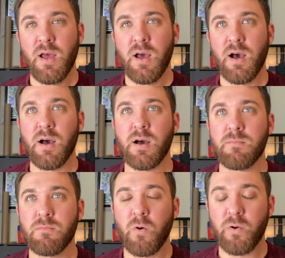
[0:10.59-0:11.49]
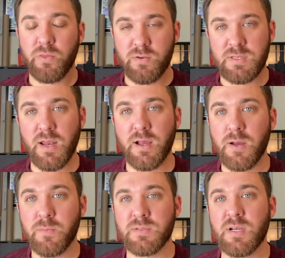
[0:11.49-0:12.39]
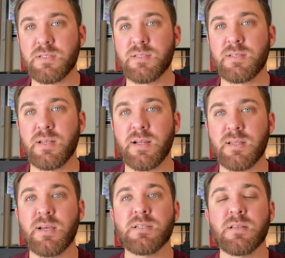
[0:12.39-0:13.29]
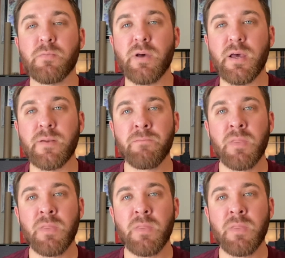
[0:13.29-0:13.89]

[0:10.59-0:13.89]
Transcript: orthostatic hypotension sitting at the edge of the bed,